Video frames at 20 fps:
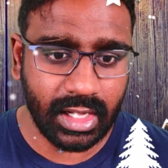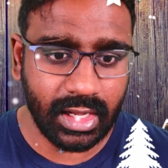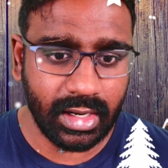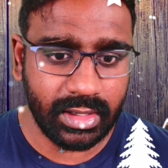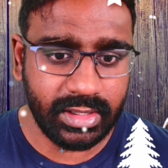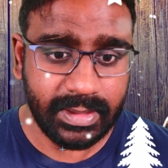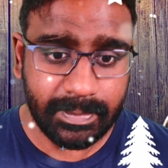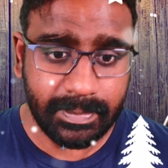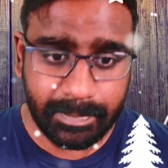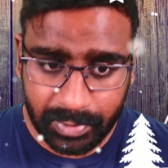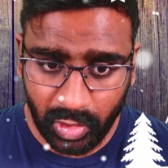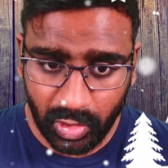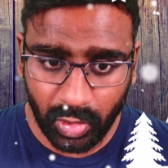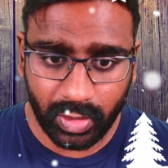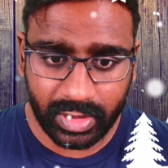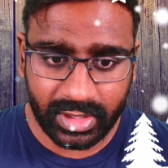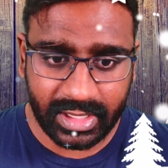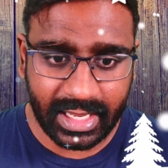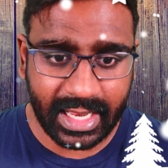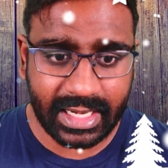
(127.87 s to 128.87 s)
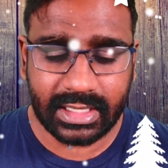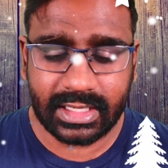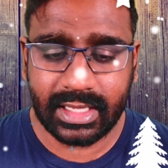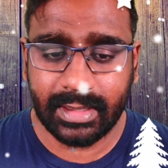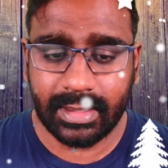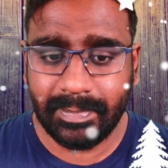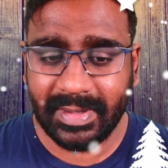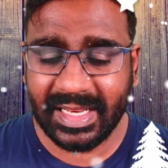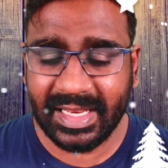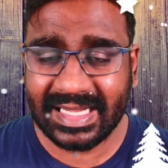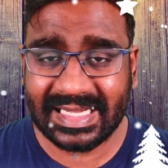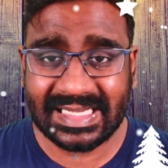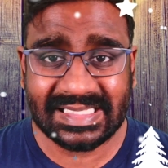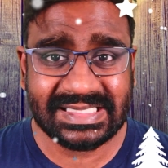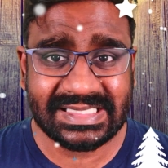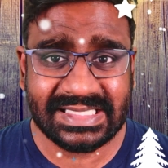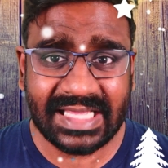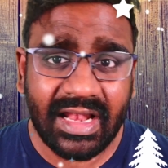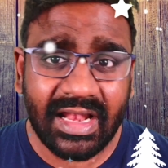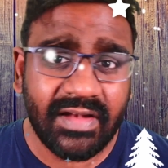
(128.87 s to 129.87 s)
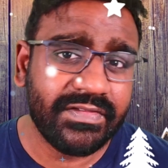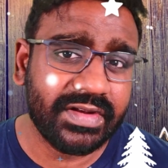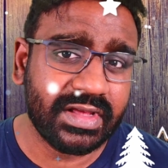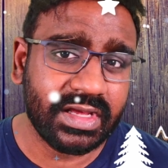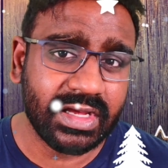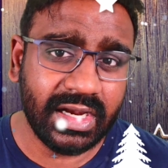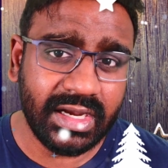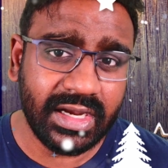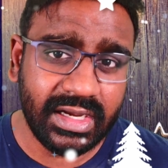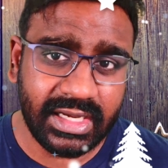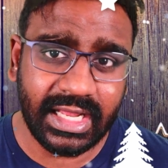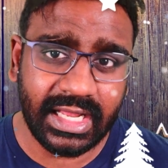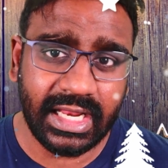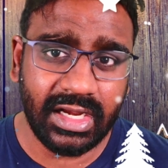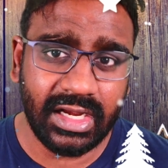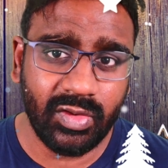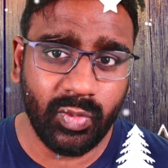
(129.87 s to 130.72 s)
deployed and completely self-contained